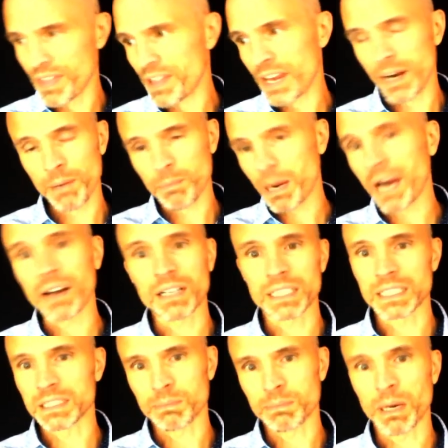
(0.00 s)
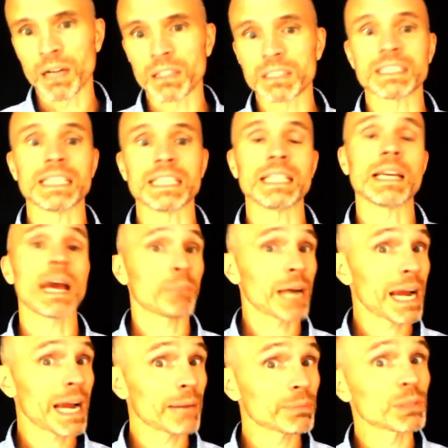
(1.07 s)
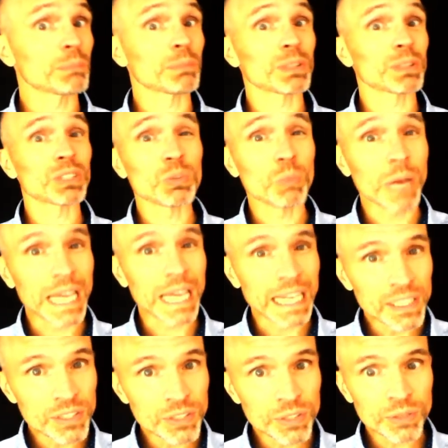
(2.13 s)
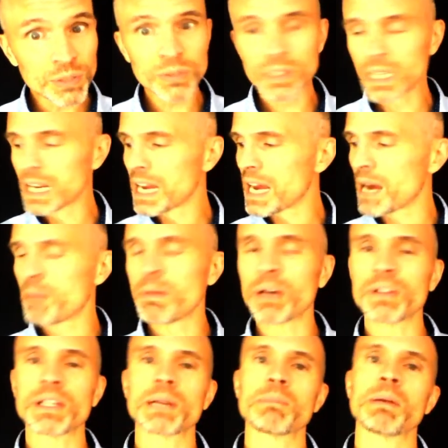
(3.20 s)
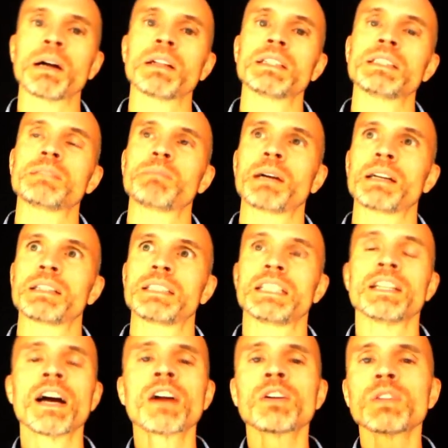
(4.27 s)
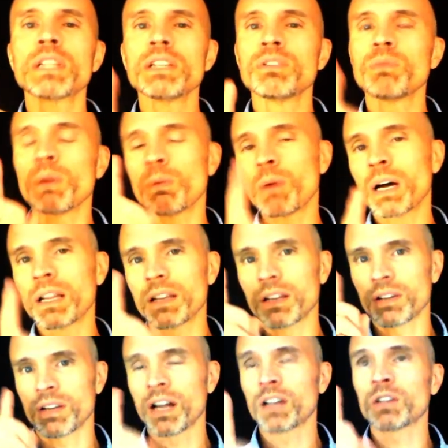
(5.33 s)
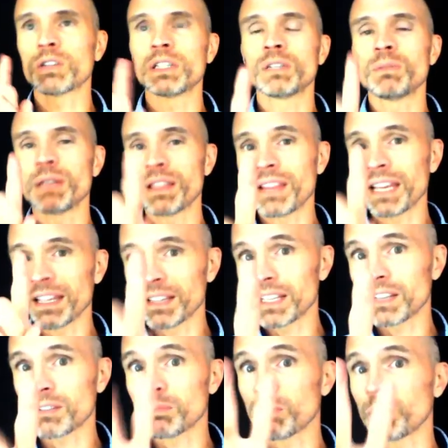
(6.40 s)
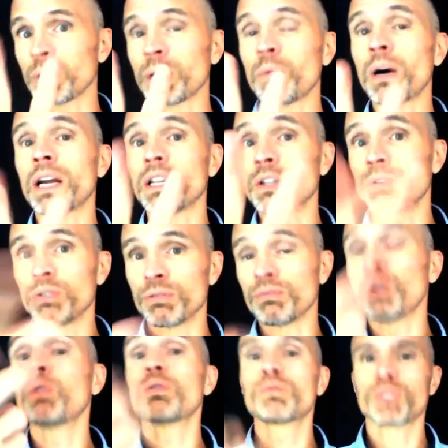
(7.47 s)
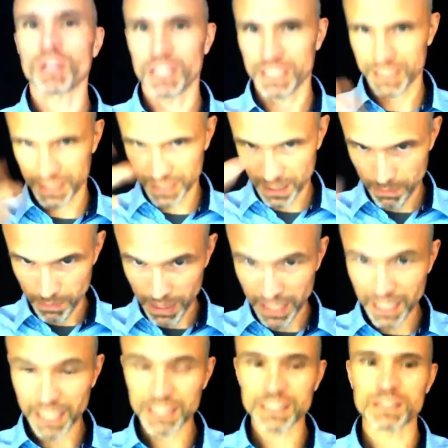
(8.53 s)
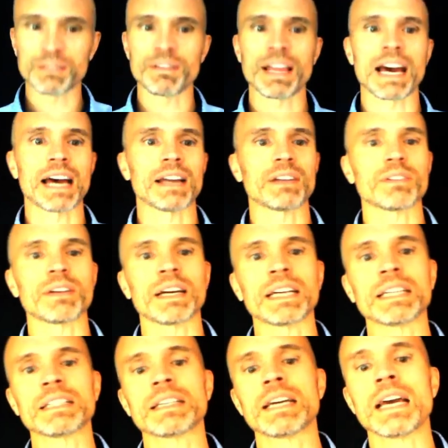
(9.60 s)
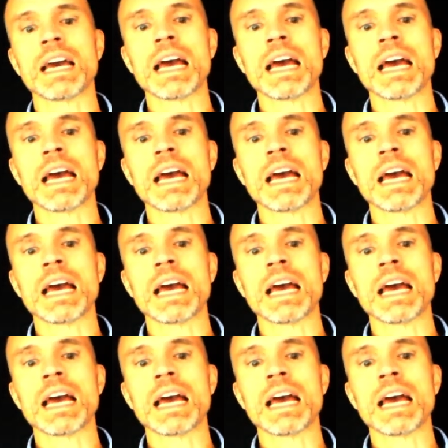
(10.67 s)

their party's policy, and perhaps to persuade you about their policy. Not only do we think this, but we want you to vote for us because of that, right?